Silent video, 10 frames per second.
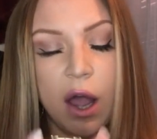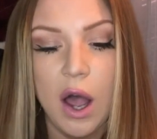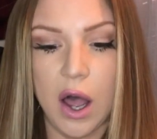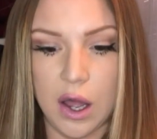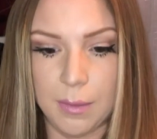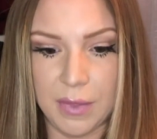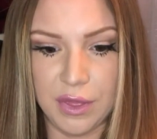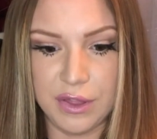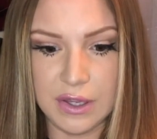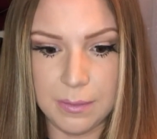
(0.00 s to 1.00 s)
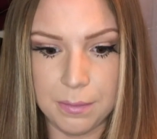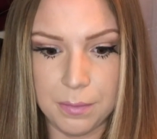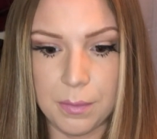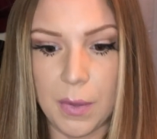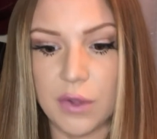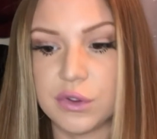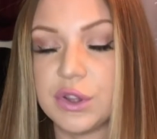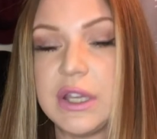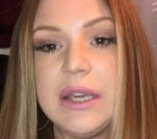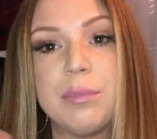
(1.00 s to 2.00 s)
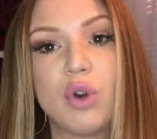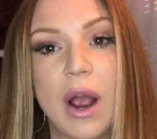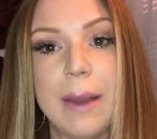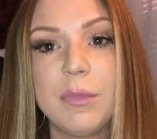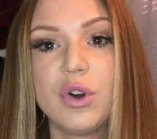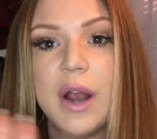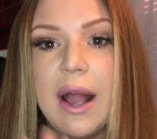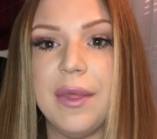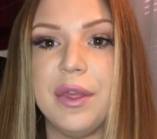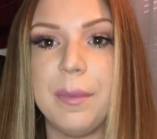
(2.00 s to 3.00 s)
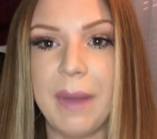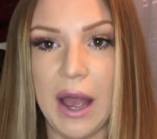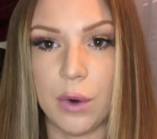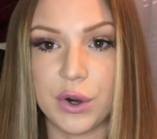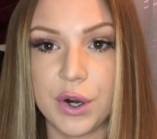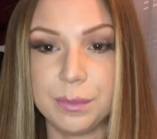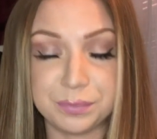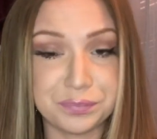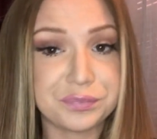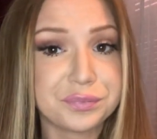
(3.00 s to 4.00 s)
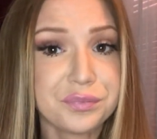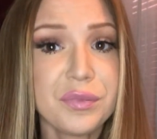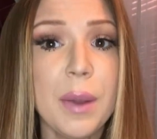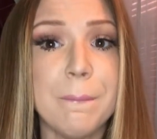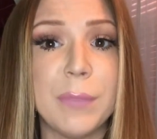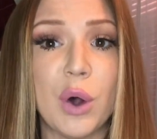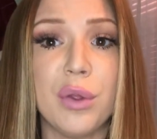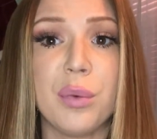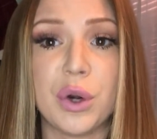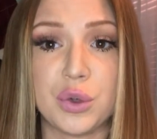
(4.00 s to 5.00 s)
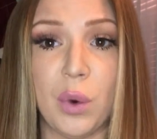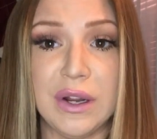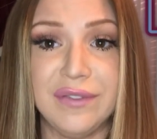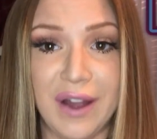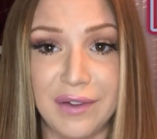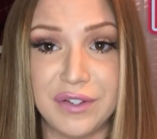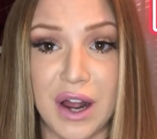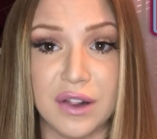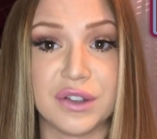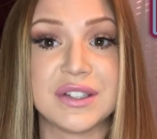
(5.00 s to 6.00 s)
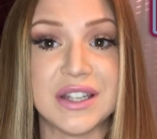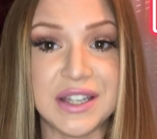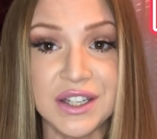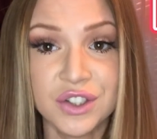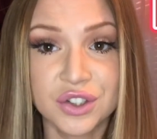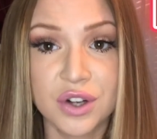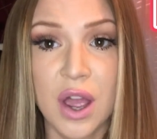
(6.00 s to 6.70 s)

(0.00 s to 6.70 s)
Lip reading: The primer and the powder both were $25 each.